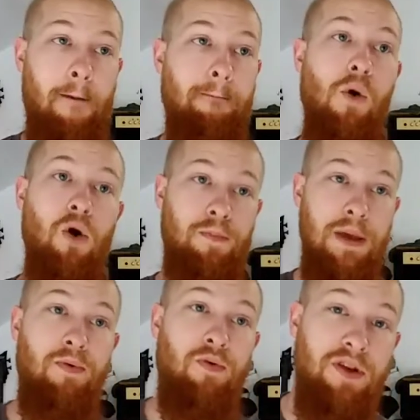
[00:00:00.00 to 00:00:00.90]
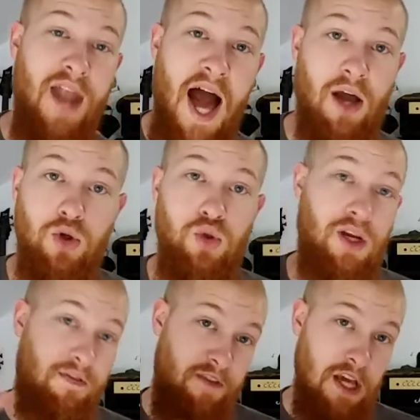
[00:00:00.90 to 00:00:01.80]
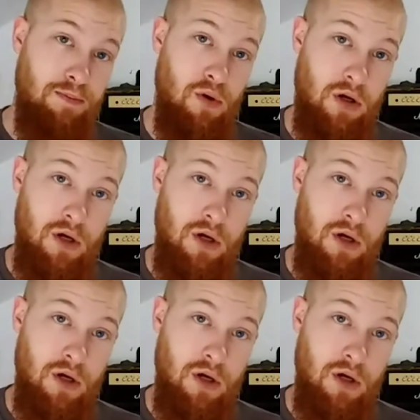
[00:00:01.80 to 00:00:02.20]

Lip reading: More people than not go straight to Facebook.